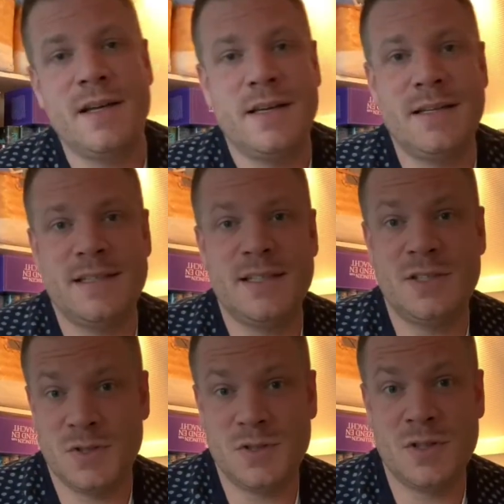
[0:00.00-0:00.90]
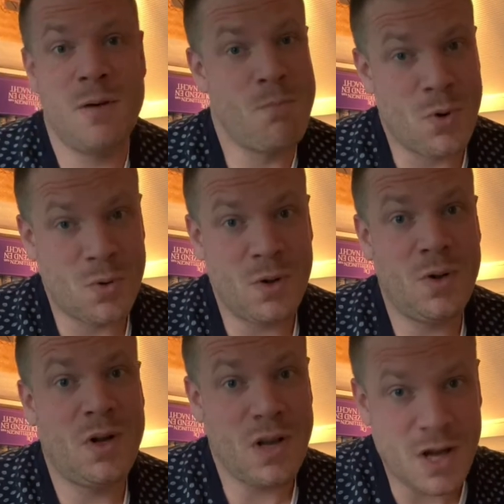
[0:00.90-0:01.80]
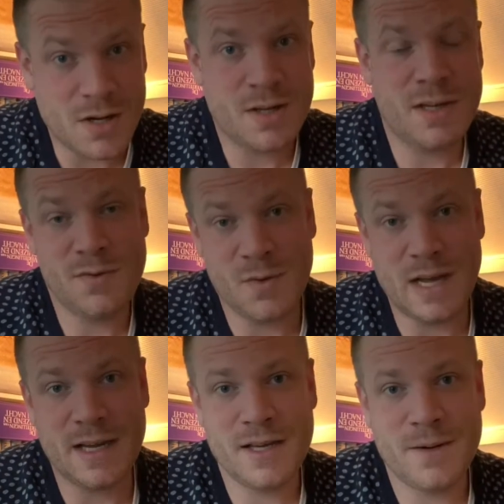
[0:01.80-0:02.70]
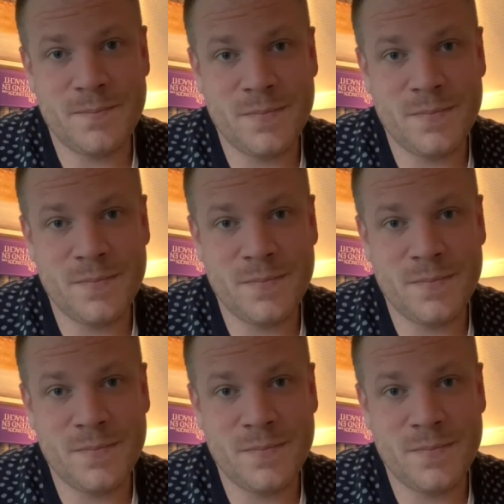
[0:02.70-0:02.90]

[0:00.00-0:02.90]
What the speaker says: This is just moral luck, if you like.